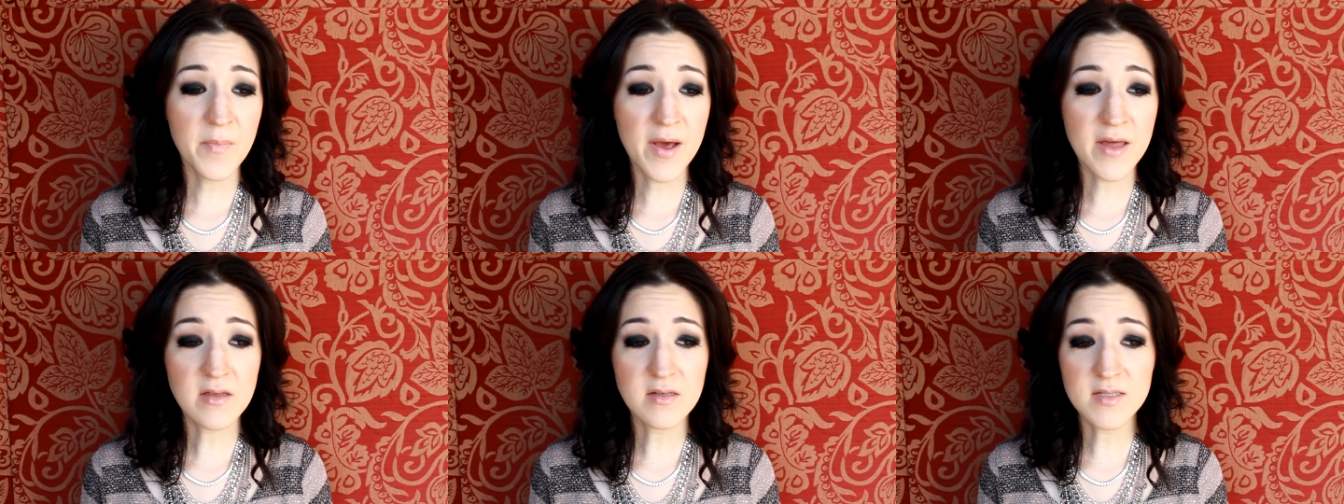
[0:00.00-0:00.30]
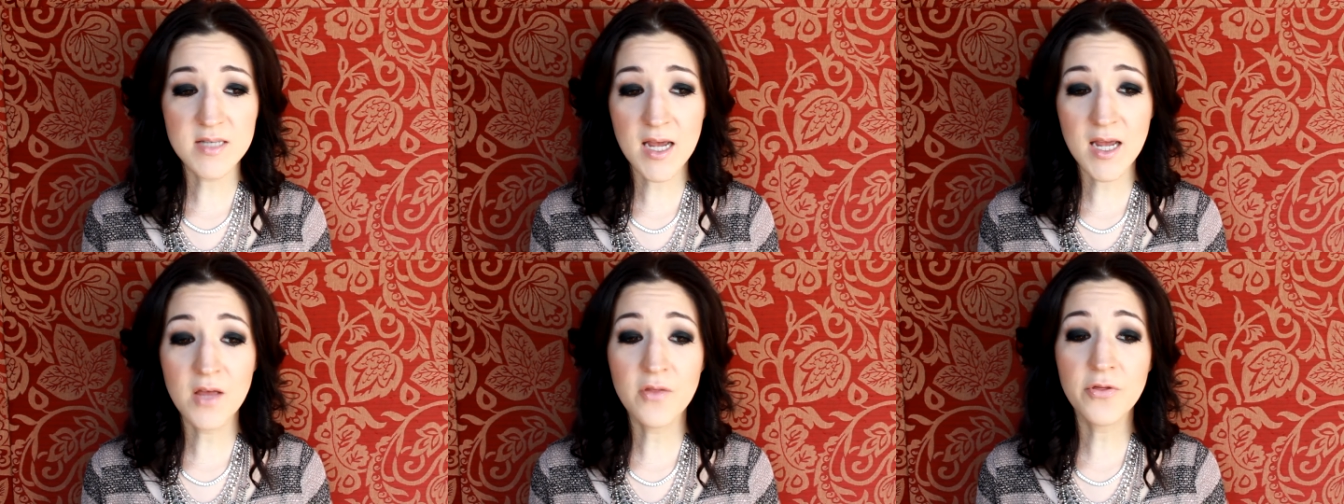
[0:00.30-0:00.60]
by the
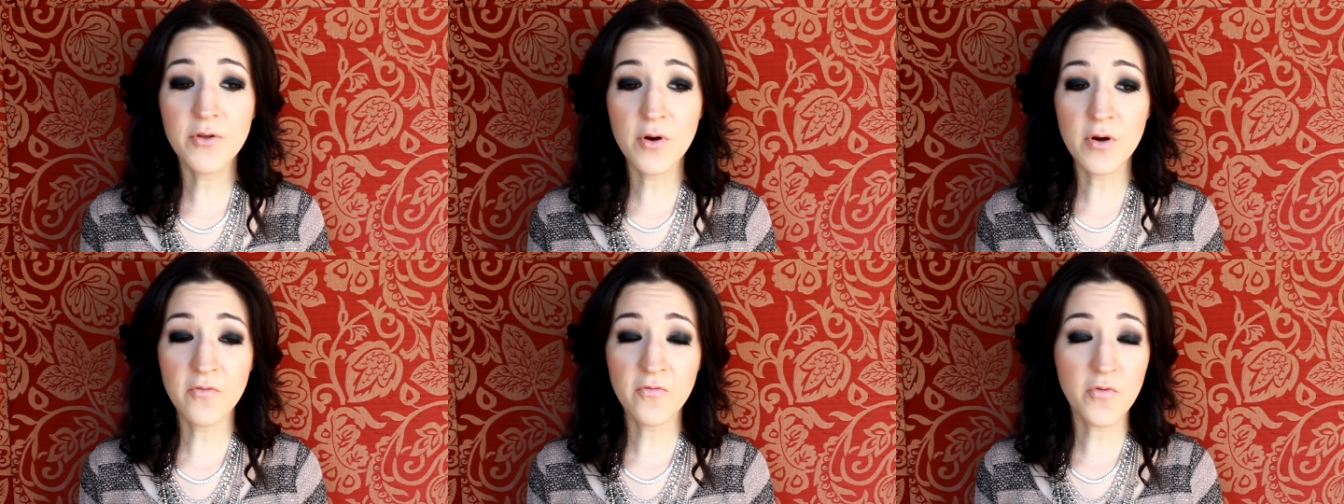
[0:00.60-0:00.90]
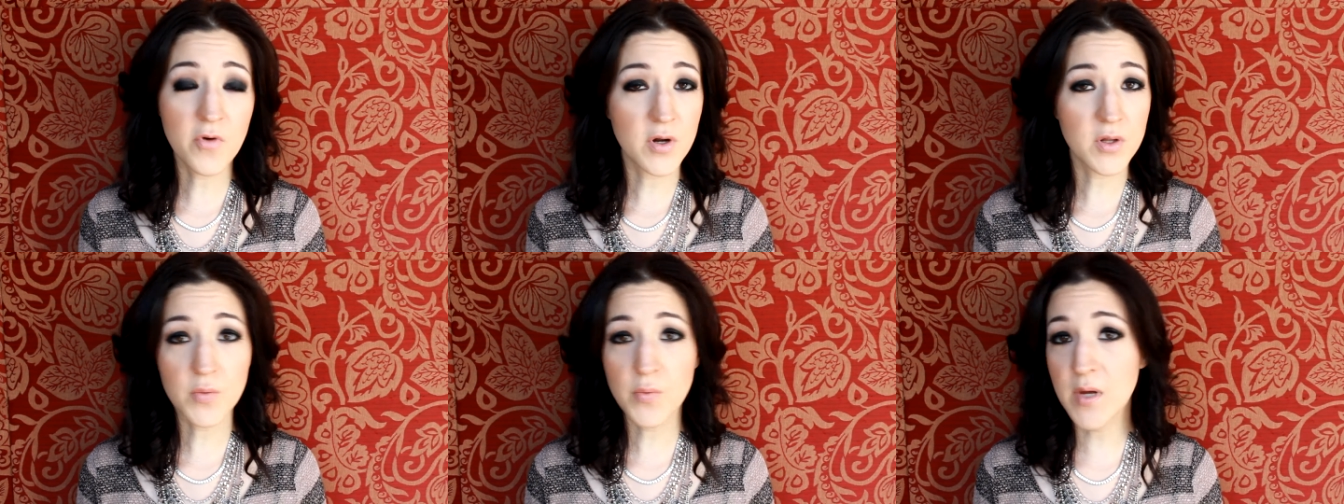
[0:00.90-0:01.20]
second third and
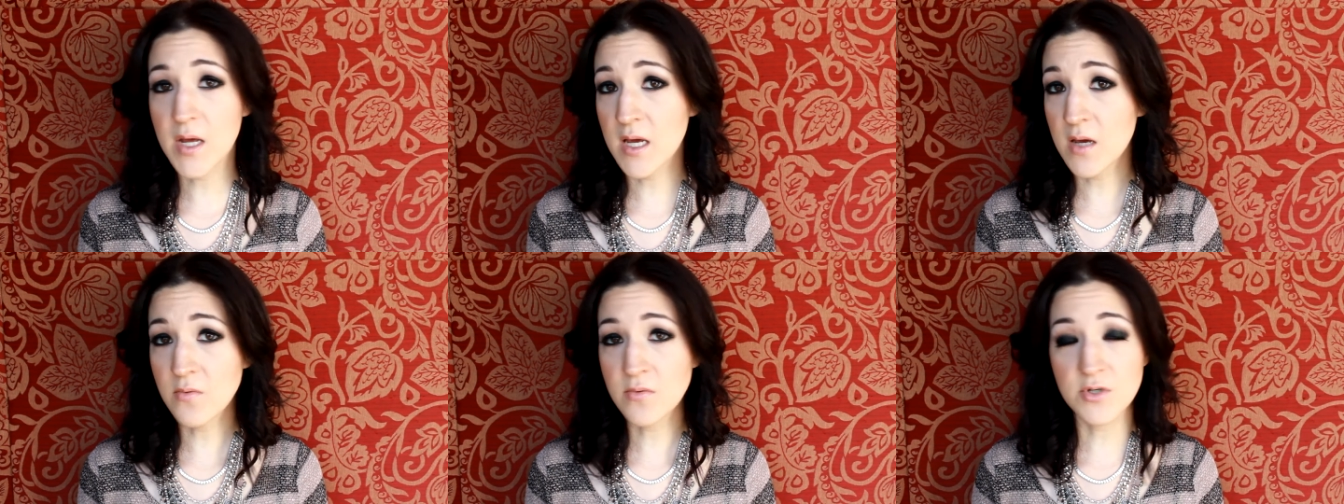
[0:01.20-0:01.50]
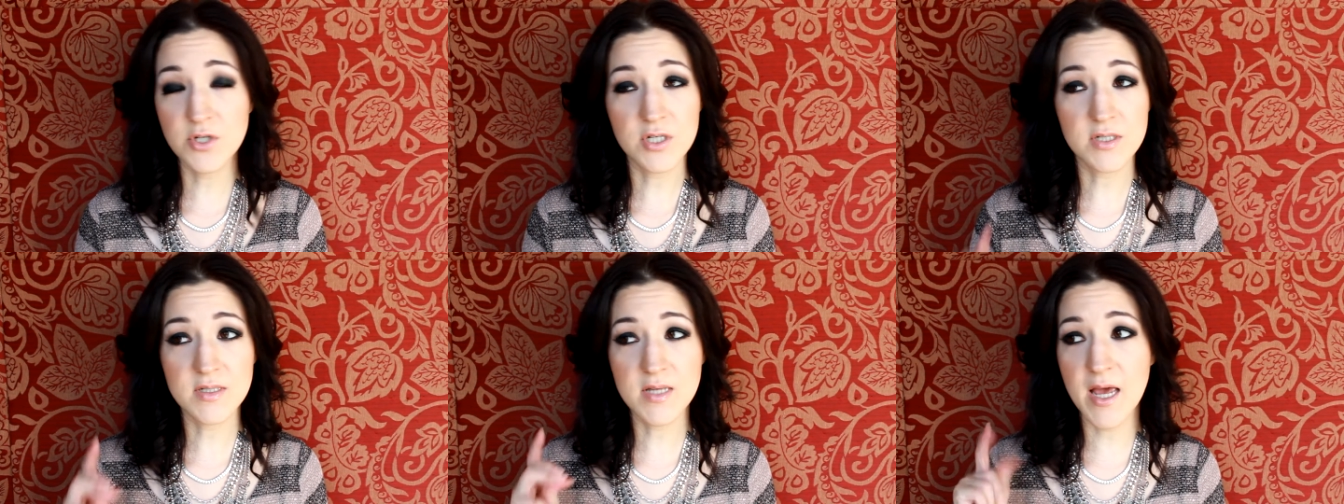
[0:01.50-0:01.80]
fourth week it
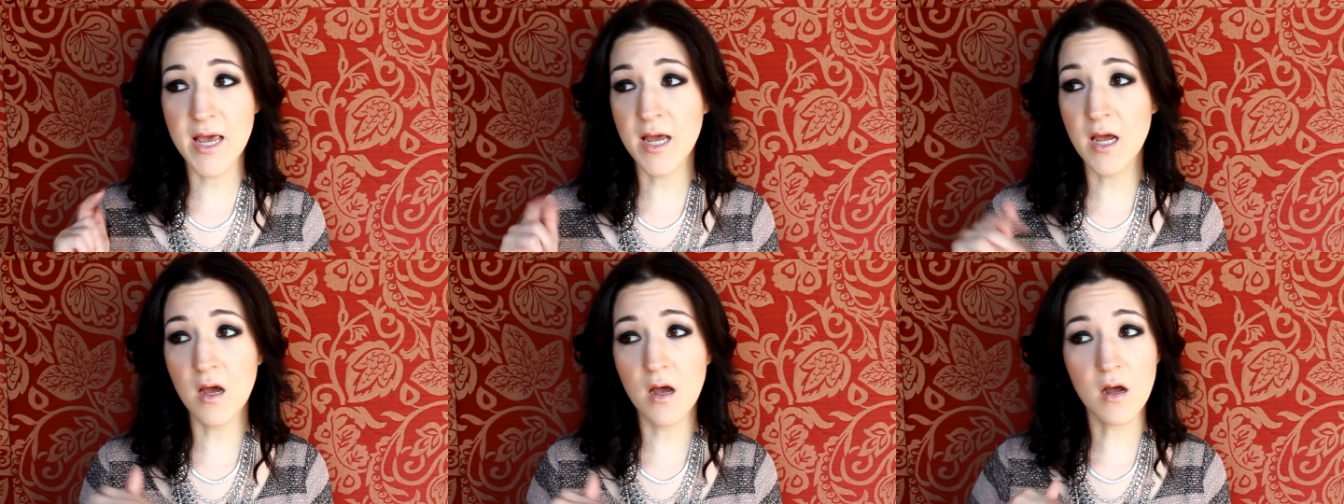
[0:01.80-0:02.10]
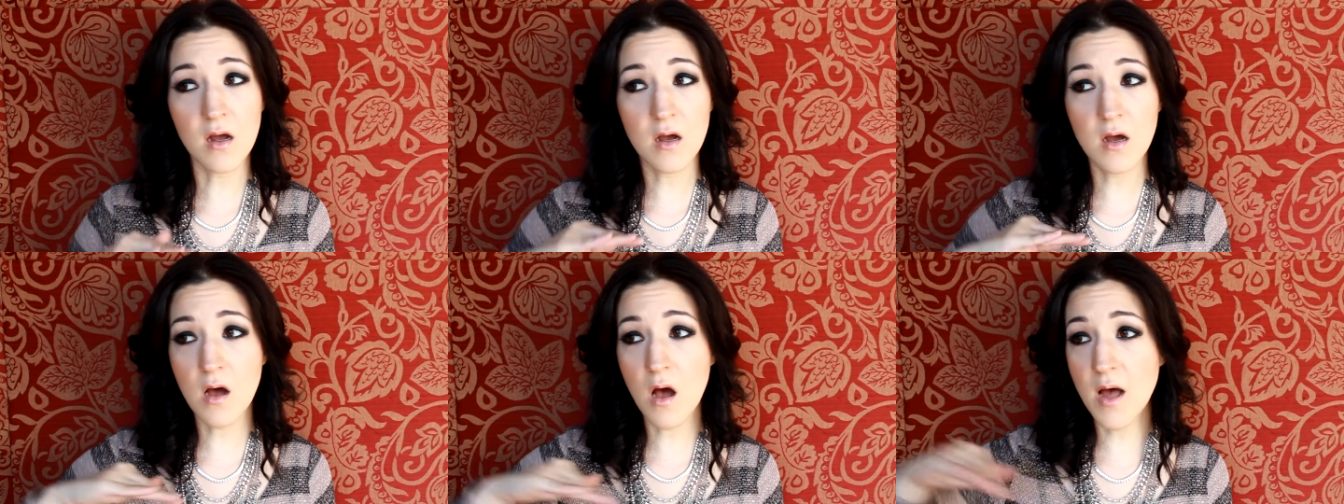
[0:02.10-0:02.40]
was just like
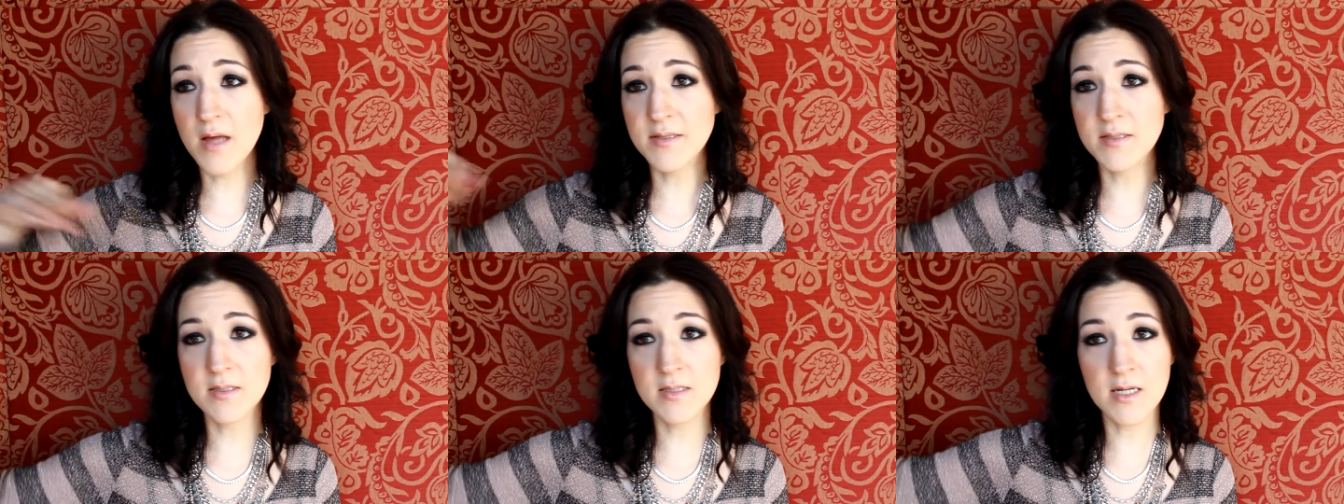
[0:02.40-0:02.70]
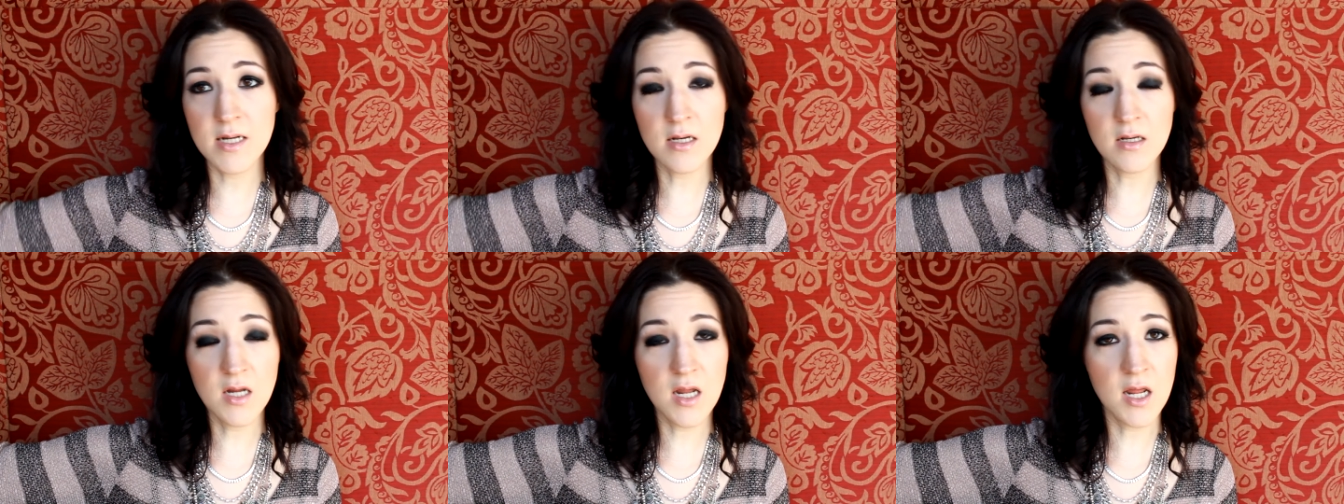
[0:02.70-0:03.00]

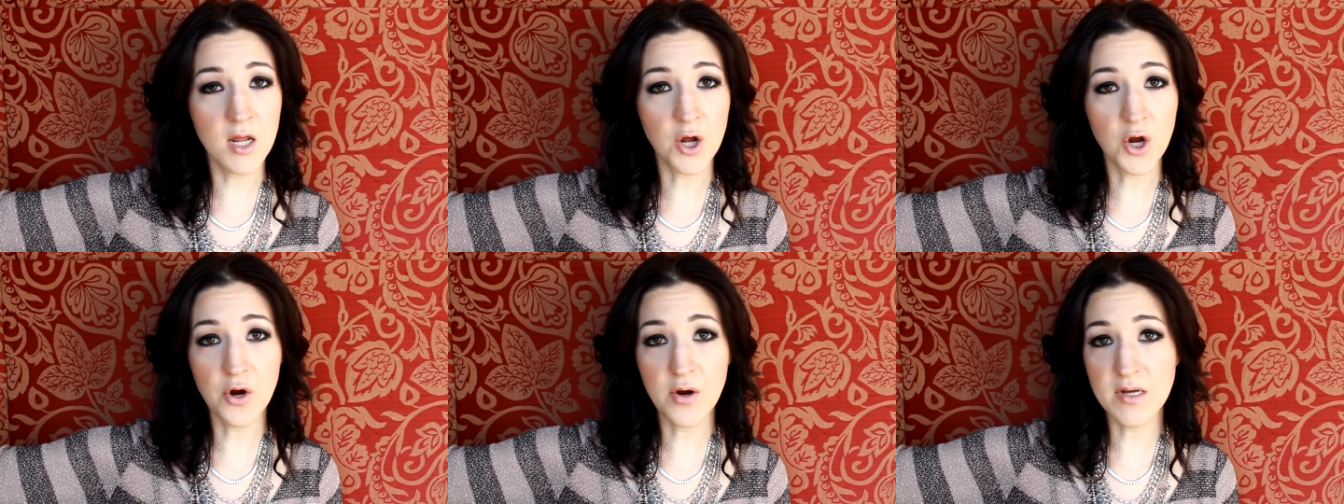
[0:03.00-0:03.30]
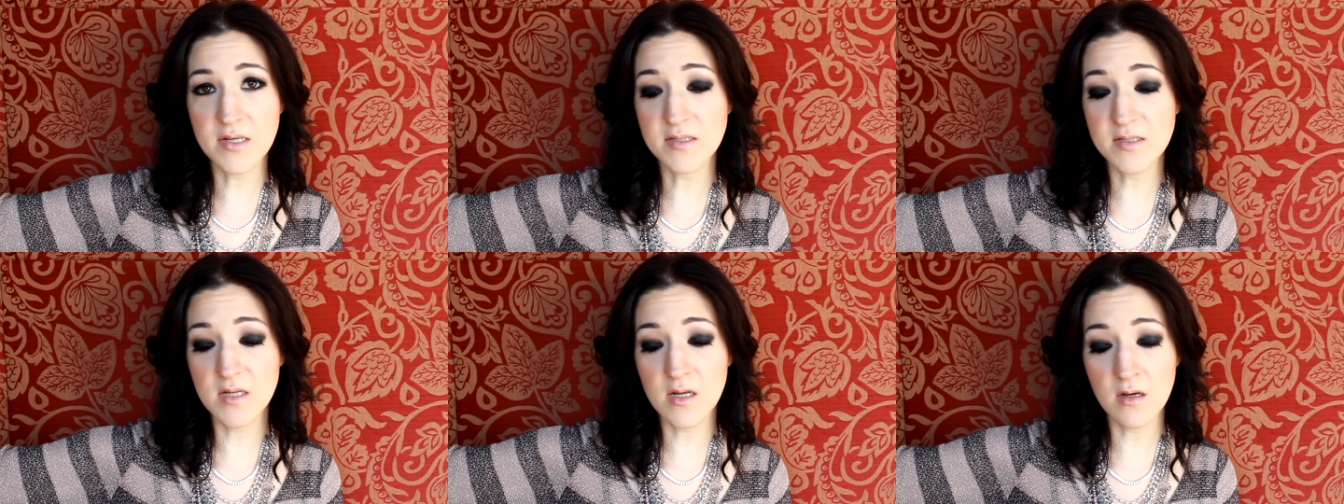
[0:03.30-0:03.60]
constant
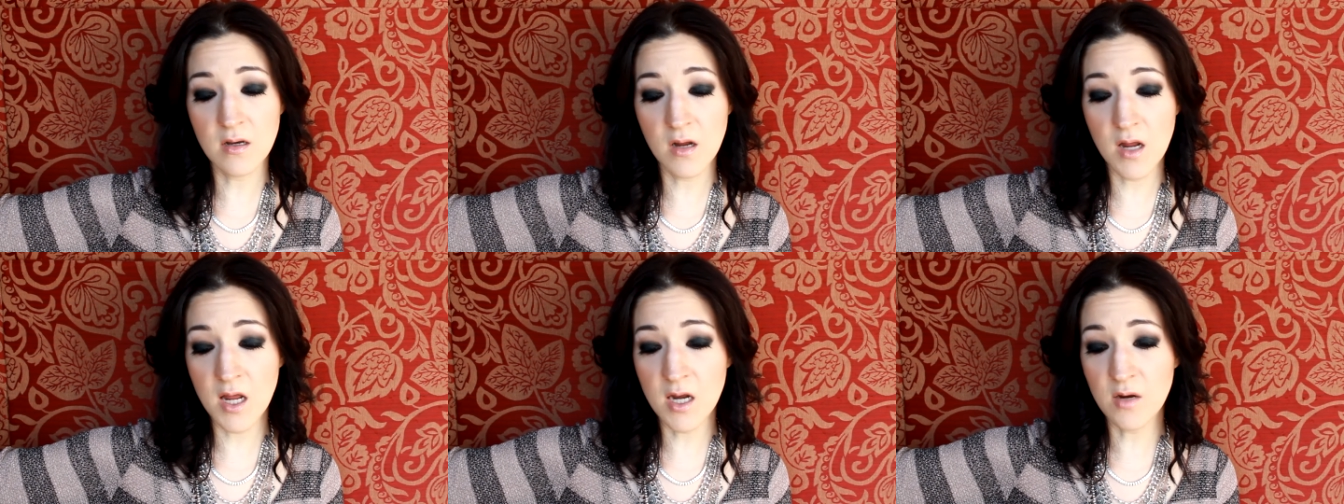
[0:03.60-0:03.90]
increase in,